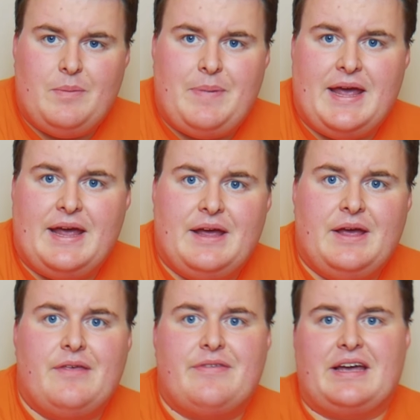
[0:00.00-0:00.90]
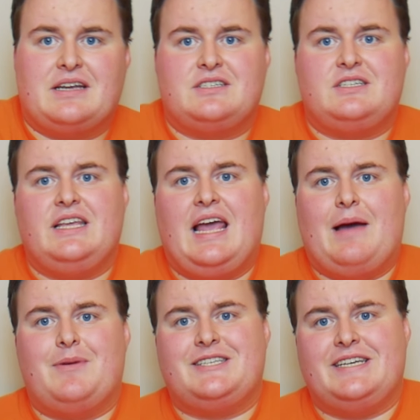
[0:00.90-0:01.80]
appear thanks to the
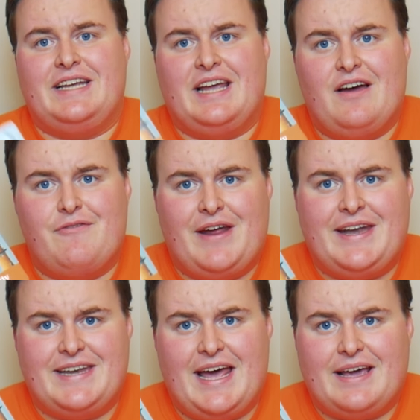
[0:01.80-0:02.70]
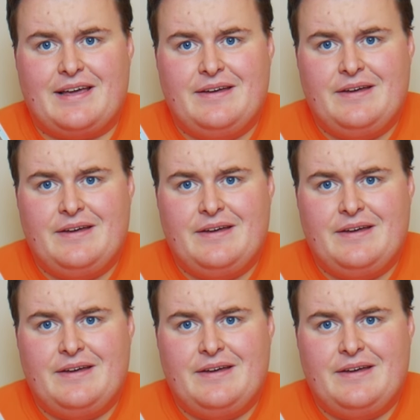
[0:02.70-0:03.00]
Amity event deck.